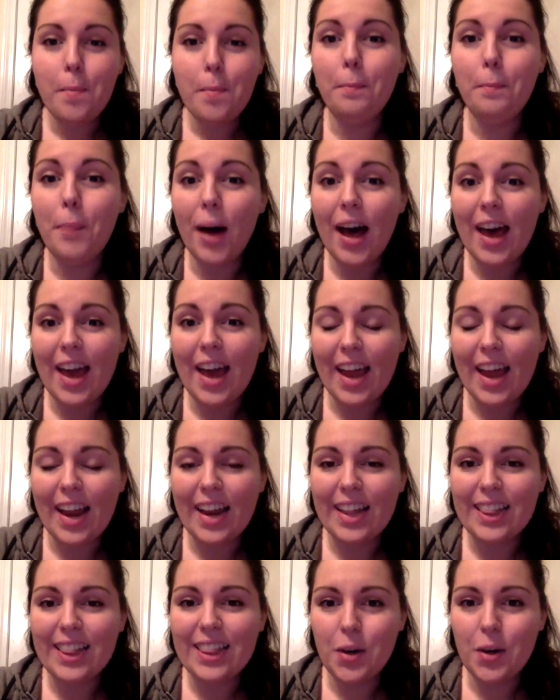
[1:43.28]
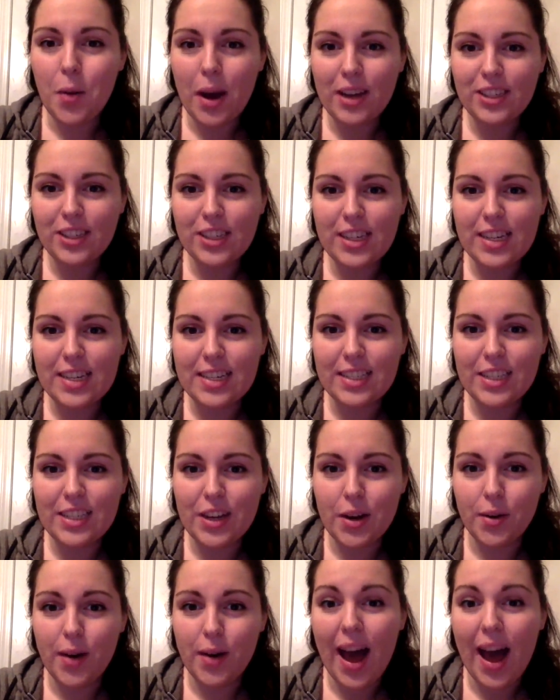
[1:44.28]
But the question is,
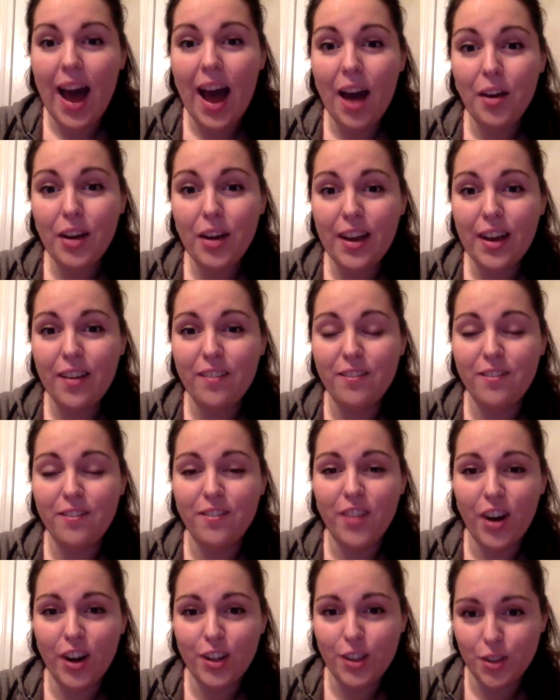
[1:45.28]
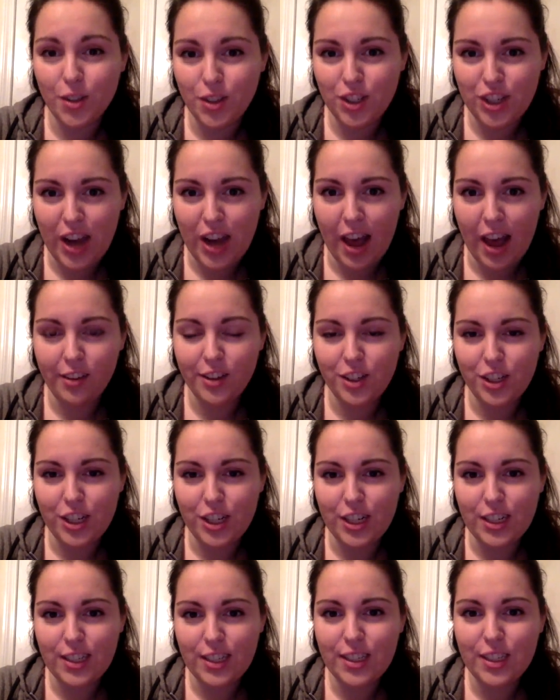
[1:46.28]
how to convert those
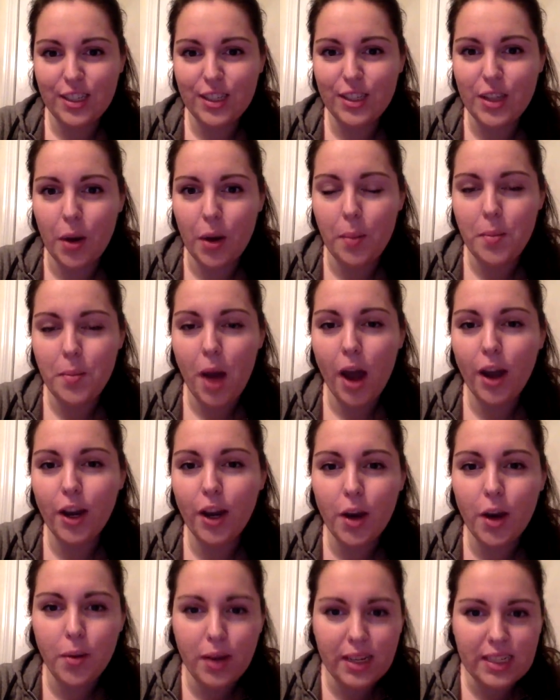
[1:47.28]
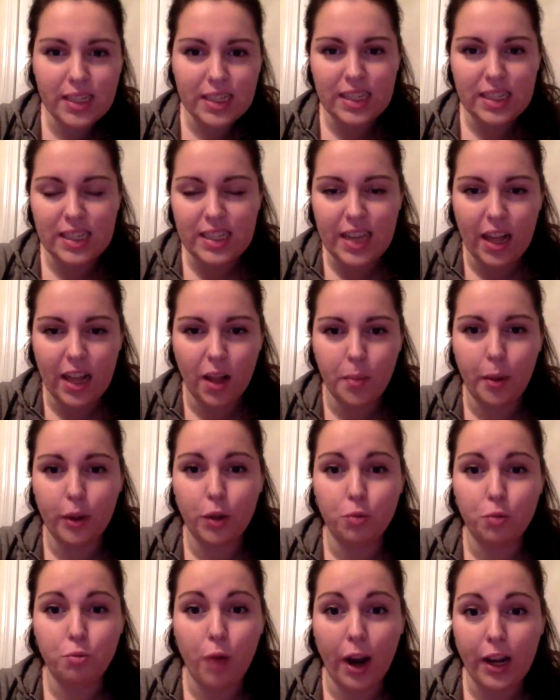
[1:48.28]
challengers. So I'm not going to go into detail about the
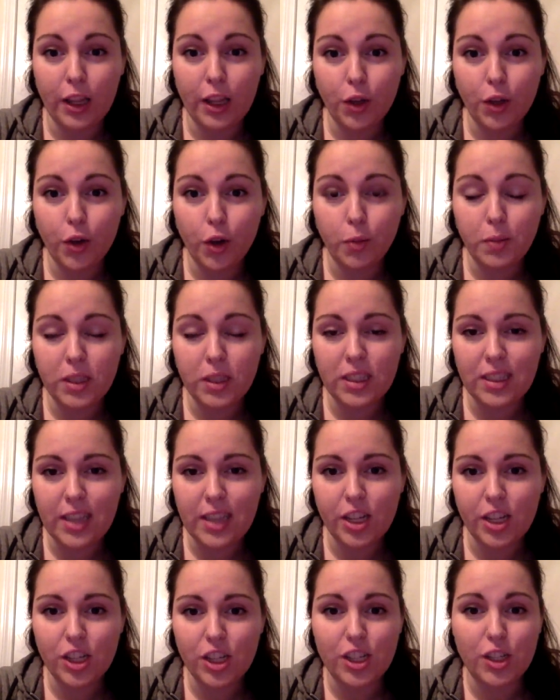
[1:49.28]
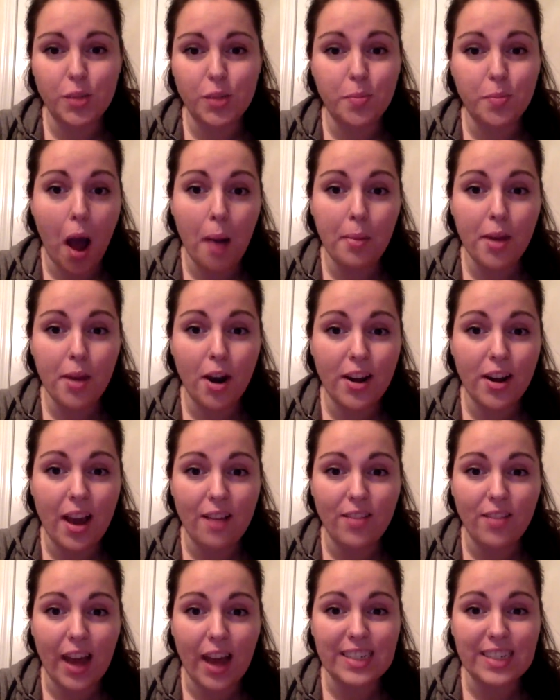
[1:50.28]
running the groups and such, because you probably already have
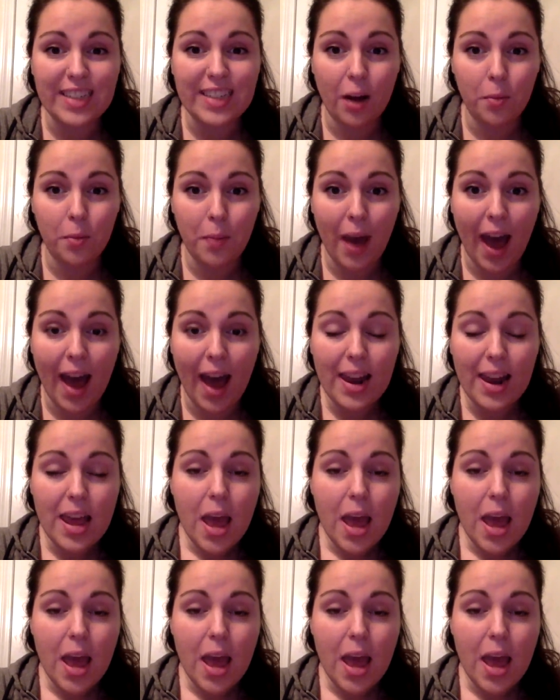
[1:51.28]
that down pat.